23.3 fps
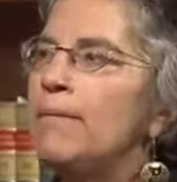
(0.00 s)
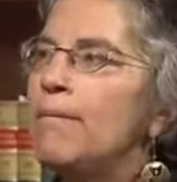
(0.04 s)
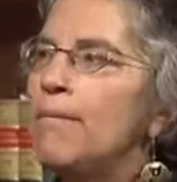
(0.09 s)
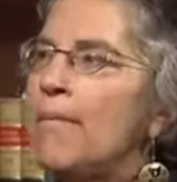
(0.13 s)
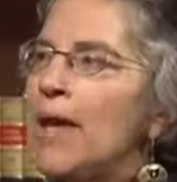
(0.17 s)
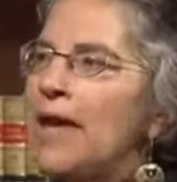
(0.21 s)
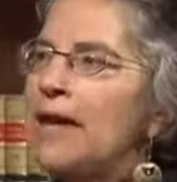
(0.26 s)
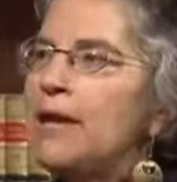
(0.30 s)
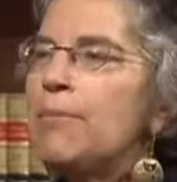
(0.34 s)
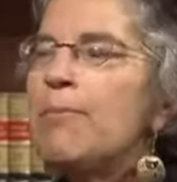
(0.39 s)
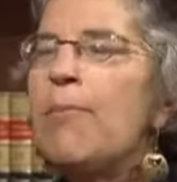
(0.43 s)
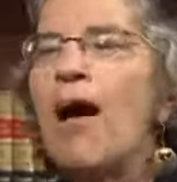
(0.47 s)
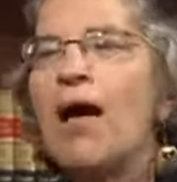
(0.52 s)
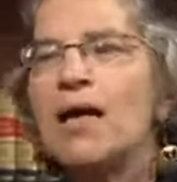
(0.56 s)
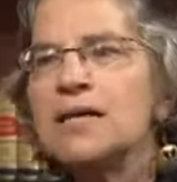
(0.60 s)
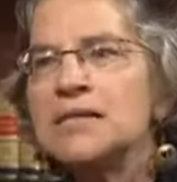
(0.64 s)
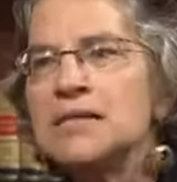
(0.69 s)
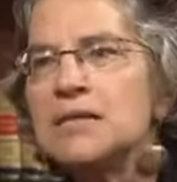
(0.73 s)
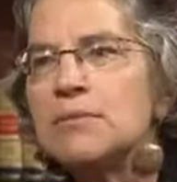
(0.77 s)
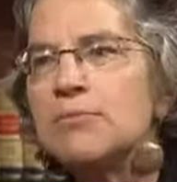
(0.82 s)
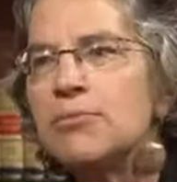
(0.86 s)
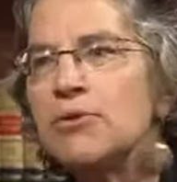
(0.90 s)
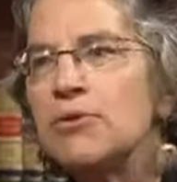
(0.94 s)
make
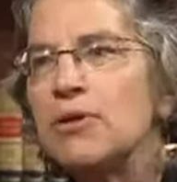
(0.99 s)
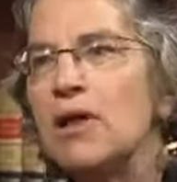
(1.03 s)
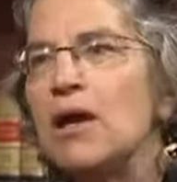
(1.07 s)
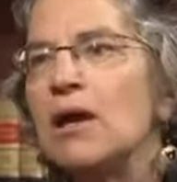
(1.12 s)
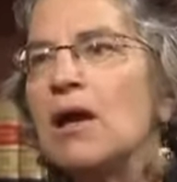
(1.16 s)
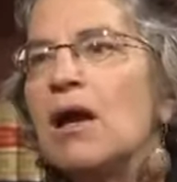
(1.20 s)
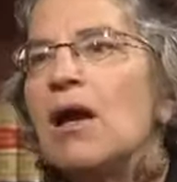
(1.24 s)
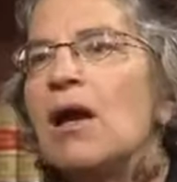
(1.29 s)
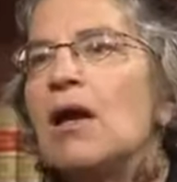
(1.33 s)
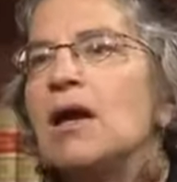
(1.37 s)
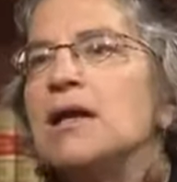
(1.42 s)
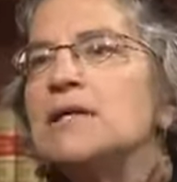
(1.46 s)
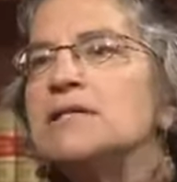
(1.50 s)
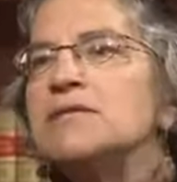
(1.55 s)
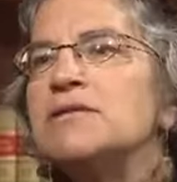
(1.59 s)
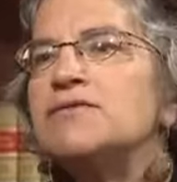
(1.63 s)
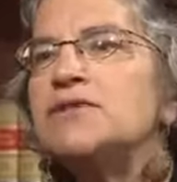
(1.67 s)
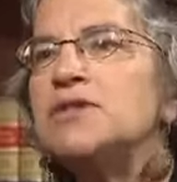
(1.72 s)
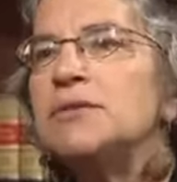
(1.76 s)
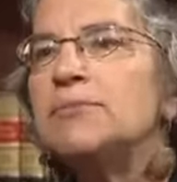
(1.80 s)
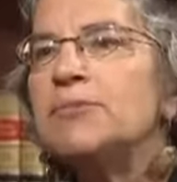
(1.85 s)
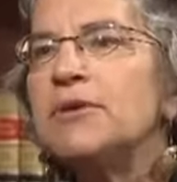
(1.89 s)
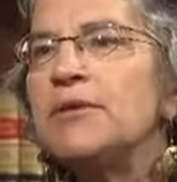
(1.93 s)
possible a kind
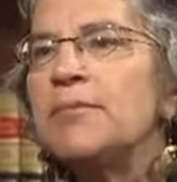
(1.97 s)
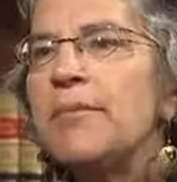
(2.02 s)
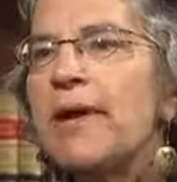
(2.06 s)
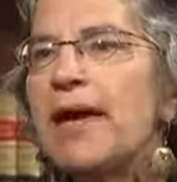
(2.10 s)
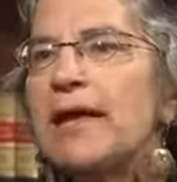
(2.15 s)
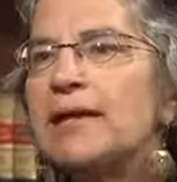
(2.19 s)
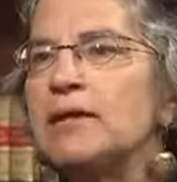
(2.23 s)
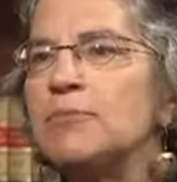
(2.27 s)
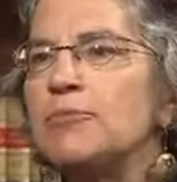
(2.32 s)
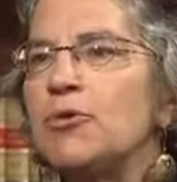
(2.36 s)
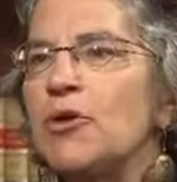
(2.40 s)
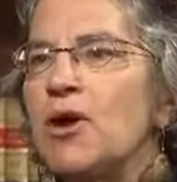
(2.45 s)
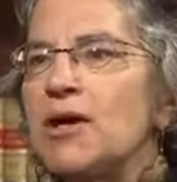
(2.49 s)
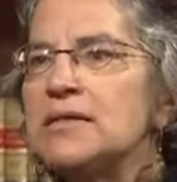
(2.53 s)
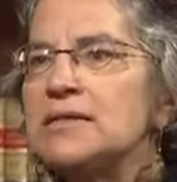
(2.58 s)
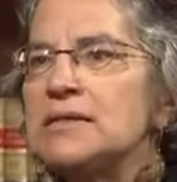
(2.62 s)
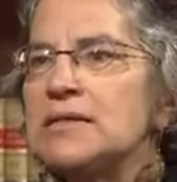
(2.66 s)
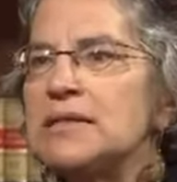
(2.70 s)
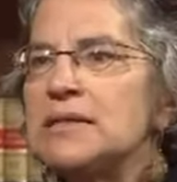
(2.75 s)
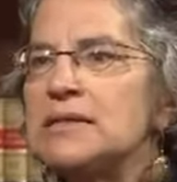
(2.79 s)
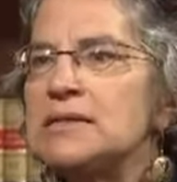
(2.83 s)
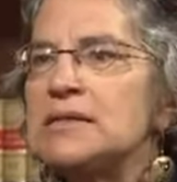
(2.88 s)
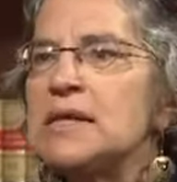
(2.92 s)
of diplomatic
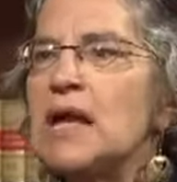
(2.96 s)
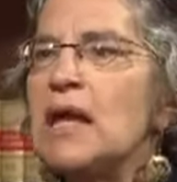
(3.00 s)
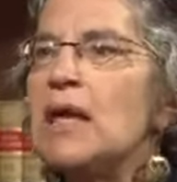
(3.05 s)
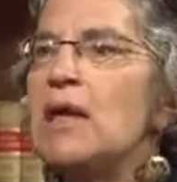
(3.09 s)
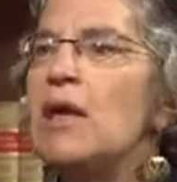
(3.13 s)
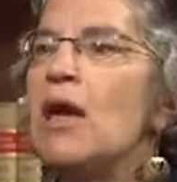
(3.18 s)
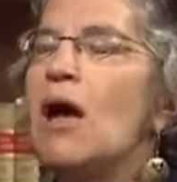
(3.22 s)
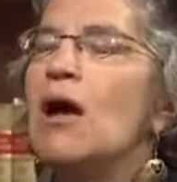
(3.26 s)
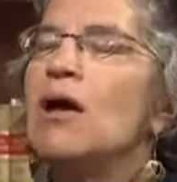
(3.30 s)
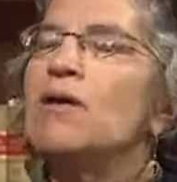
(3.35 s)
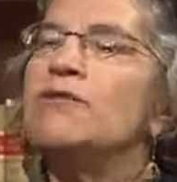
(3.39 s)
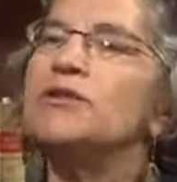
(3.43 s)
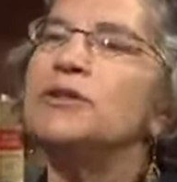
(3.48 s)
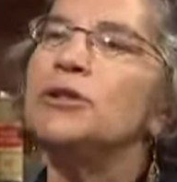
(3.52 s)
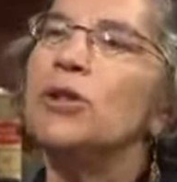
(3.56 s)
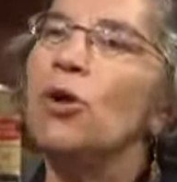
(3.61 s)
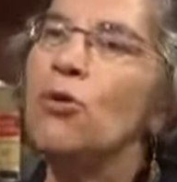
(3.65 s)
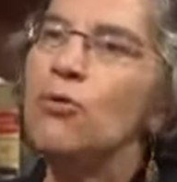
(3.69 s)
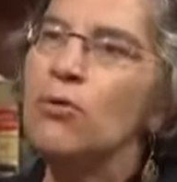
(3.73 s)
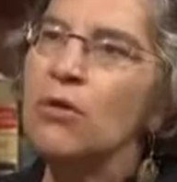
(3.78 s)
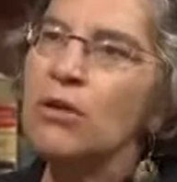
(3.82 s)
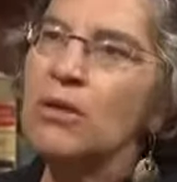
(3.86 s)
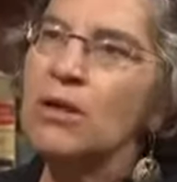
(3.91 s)
process of
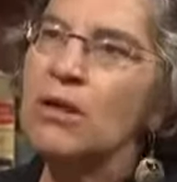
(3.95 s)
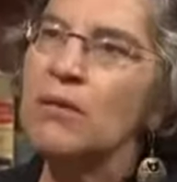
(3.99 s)
local